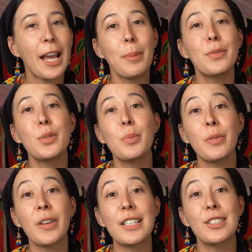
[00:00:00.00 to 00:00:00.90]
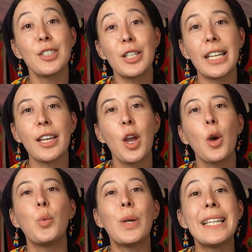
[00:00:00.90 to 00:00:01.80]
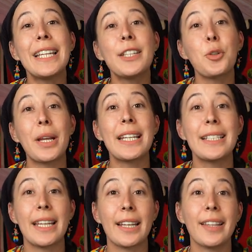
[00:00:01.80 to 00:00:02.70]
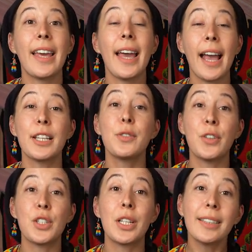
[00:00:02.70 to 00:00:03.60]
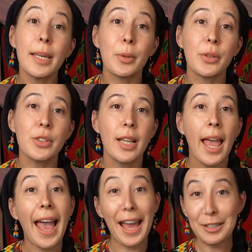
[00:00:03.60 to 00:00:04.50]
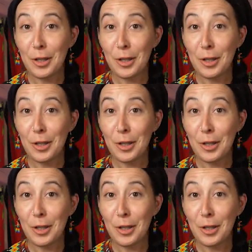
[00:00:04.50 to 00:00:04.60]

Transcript: type of supervised learning, we need training data that has fishing labels, and